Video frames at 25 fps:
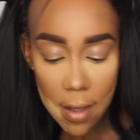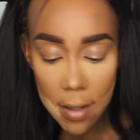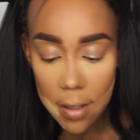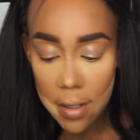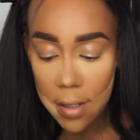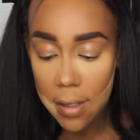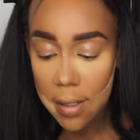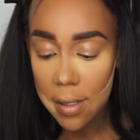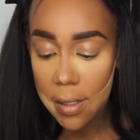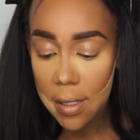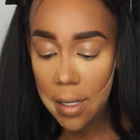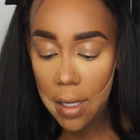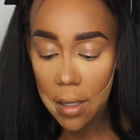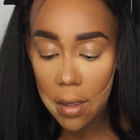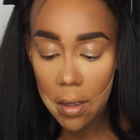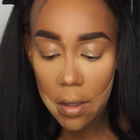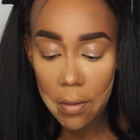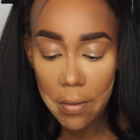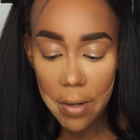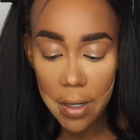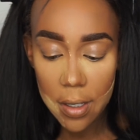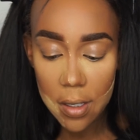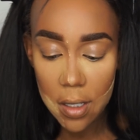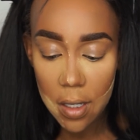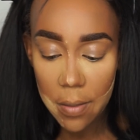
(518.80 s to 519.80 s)
then to set the
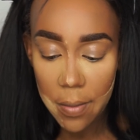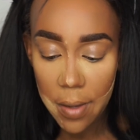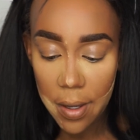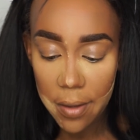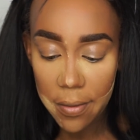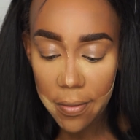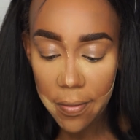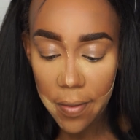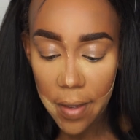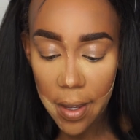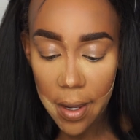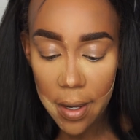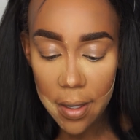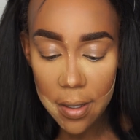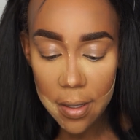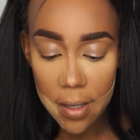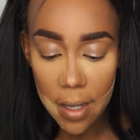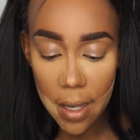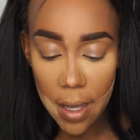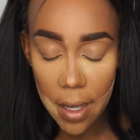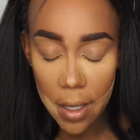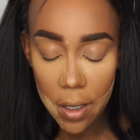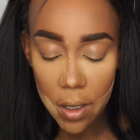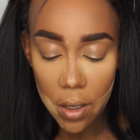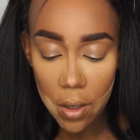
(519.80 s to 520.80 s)
rest of my face,
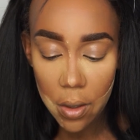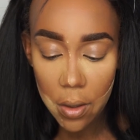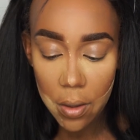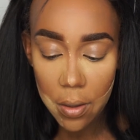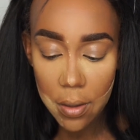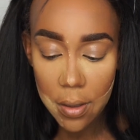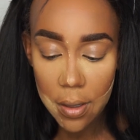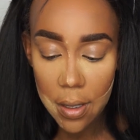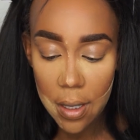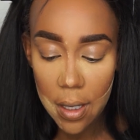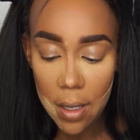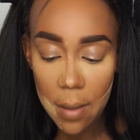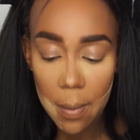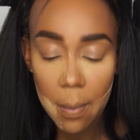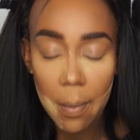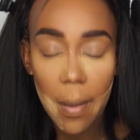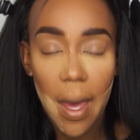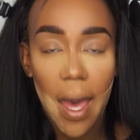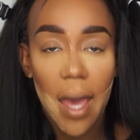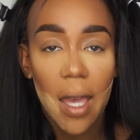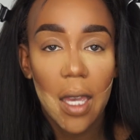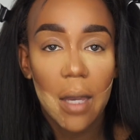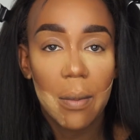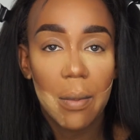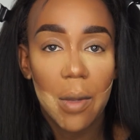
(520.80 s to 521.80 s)
I use the
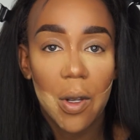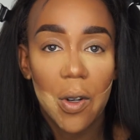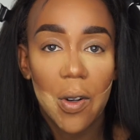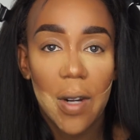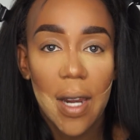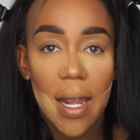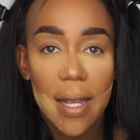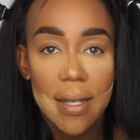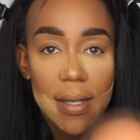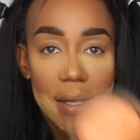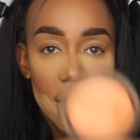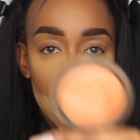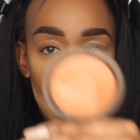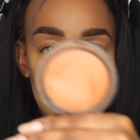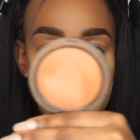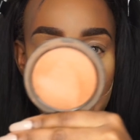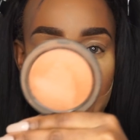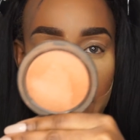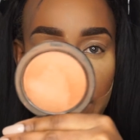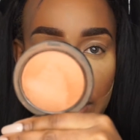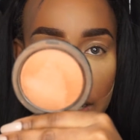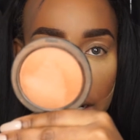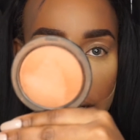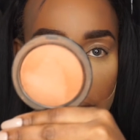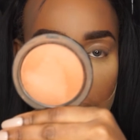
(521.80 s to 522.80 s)
MAC Mineralized Skin
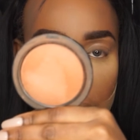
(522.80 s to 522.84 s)
Finish